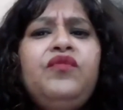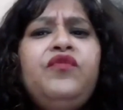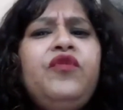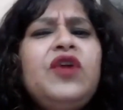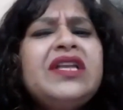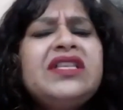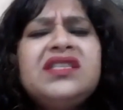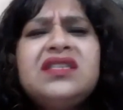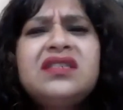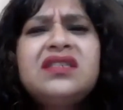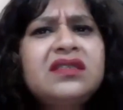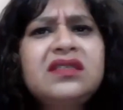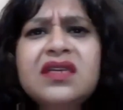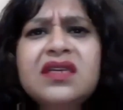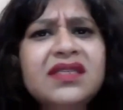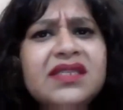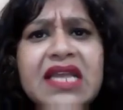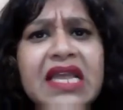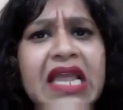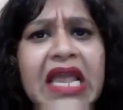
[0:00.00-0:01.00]
which
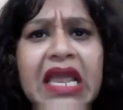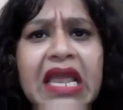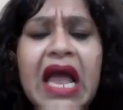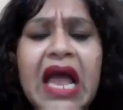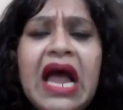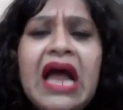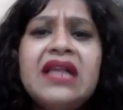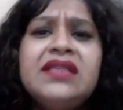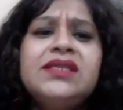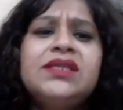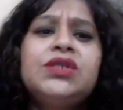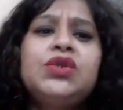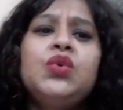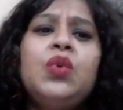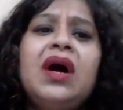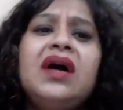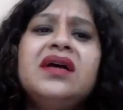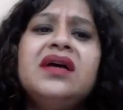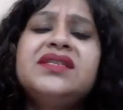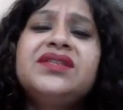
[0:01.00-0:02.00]
just adds to
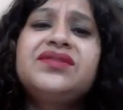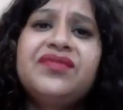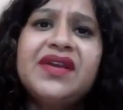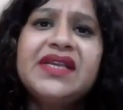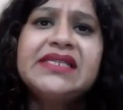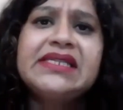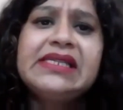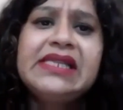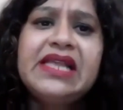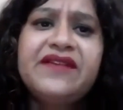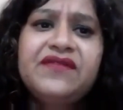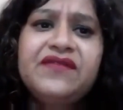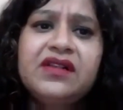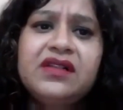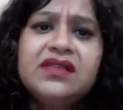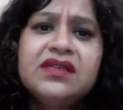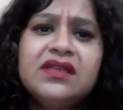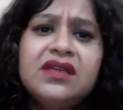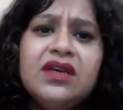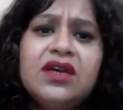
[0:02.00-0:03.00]
our stress
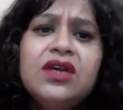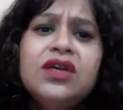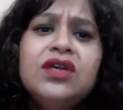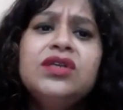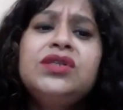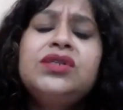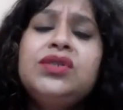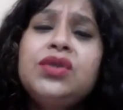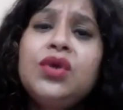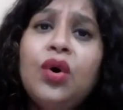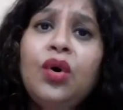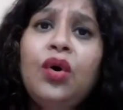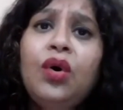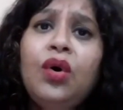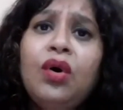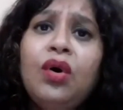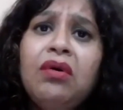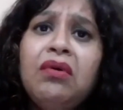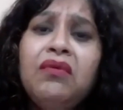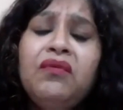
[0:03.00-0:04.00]
levels.
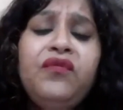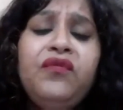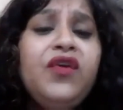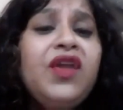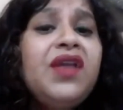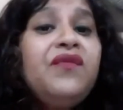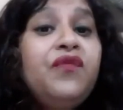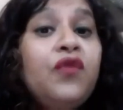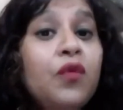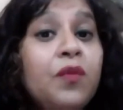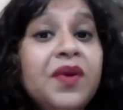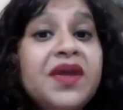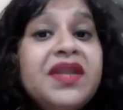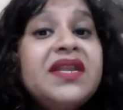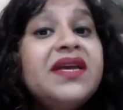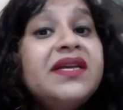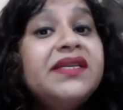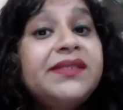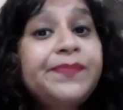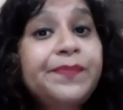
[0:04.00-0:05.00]
So, we women
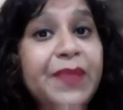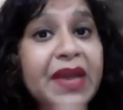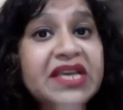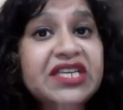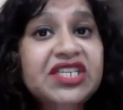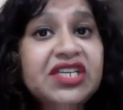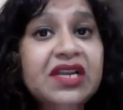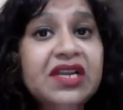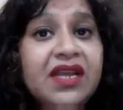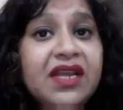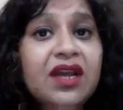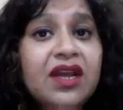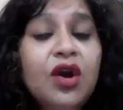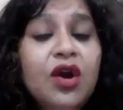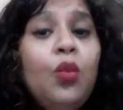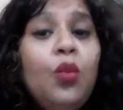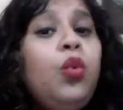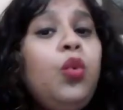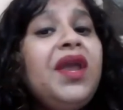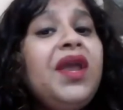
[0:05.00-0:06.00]
especially,
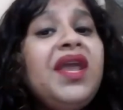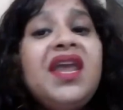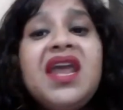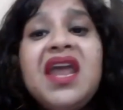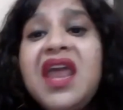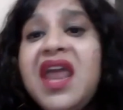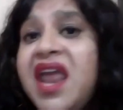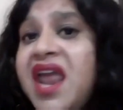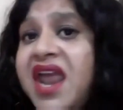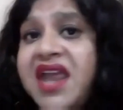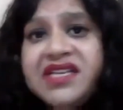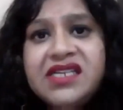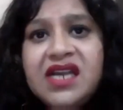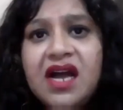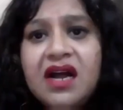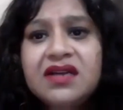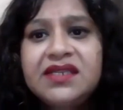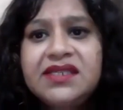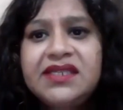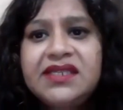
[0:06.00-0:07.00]
we hate
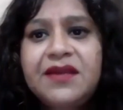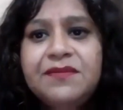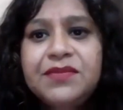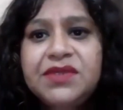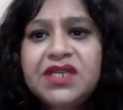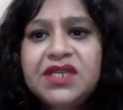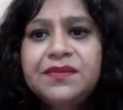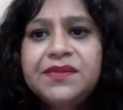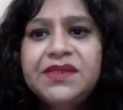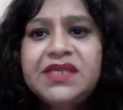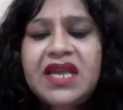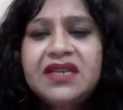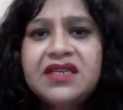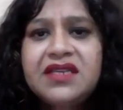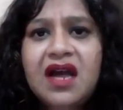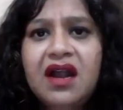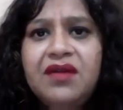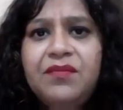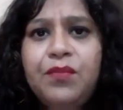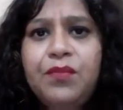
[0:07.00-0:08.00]
our symptoms and
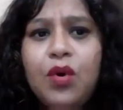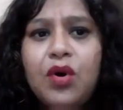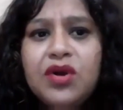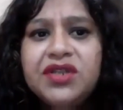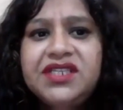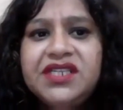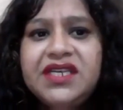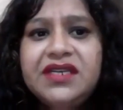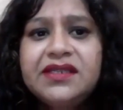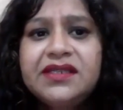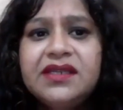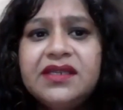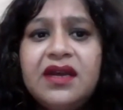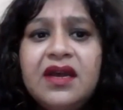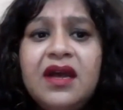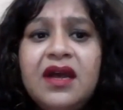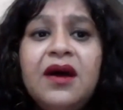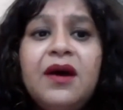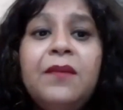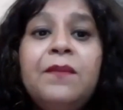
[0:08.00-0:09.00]
our bodies.
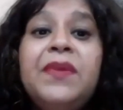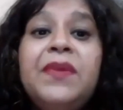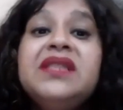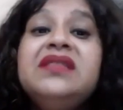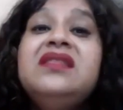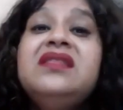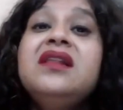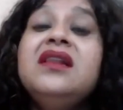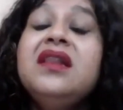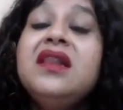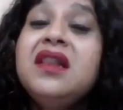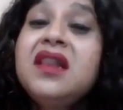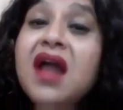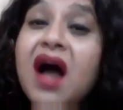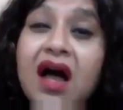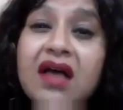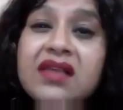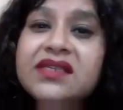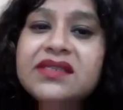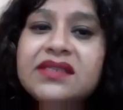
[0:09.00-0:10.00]
But the
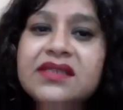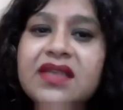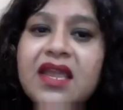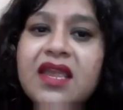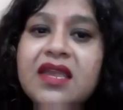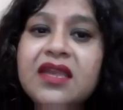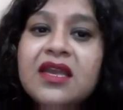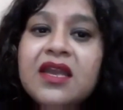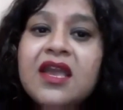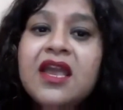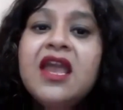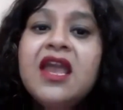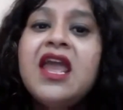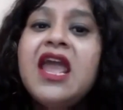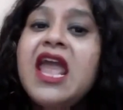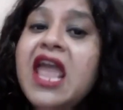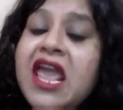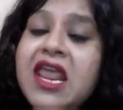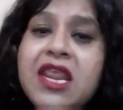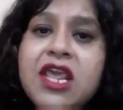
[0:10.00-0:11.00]
last thing
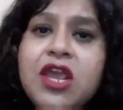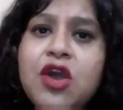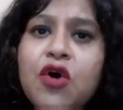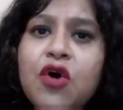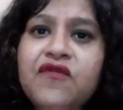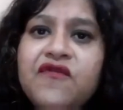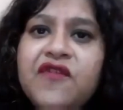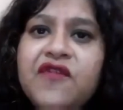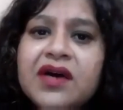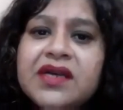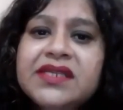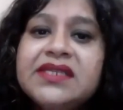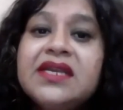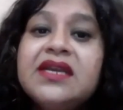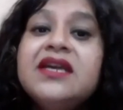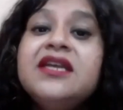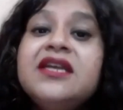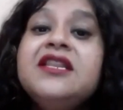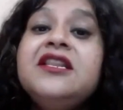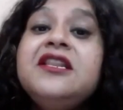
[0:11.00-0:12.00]
any of us
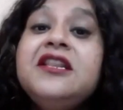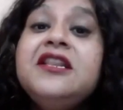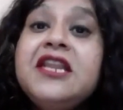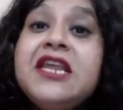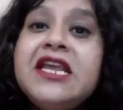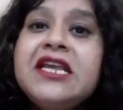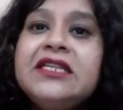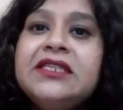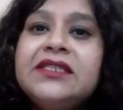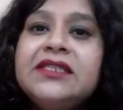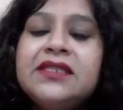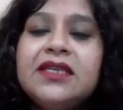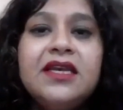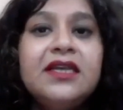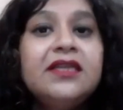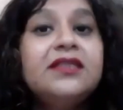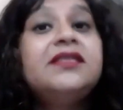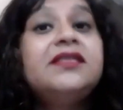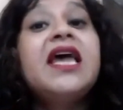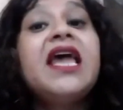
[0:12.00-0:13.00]
needs
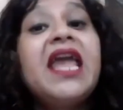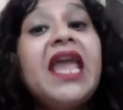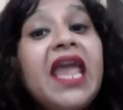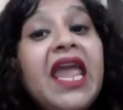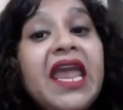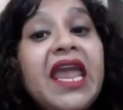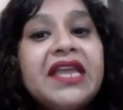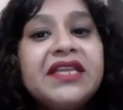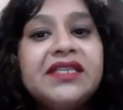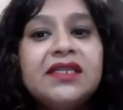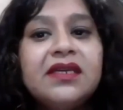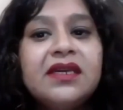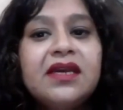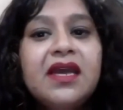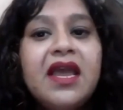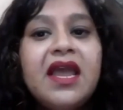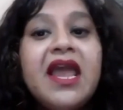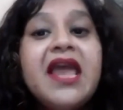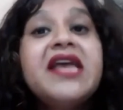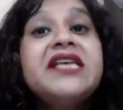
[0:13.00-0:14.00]
is hate.
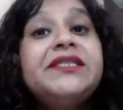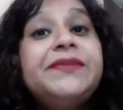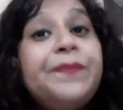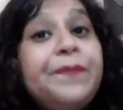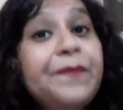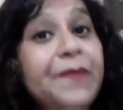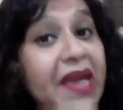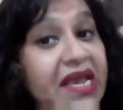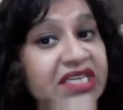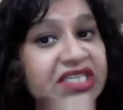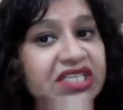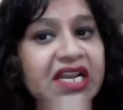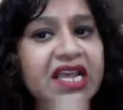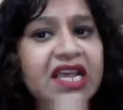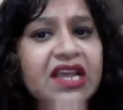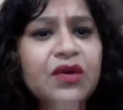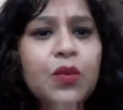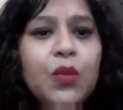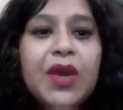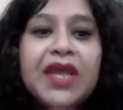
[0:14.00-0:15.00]

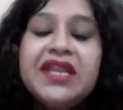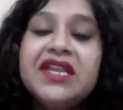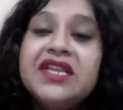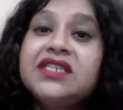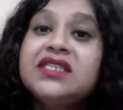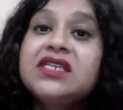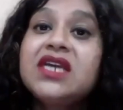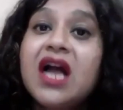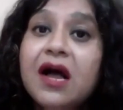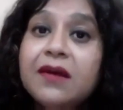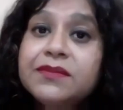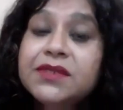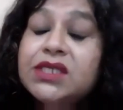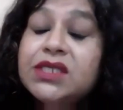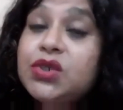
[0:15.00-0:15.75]
especially when it comes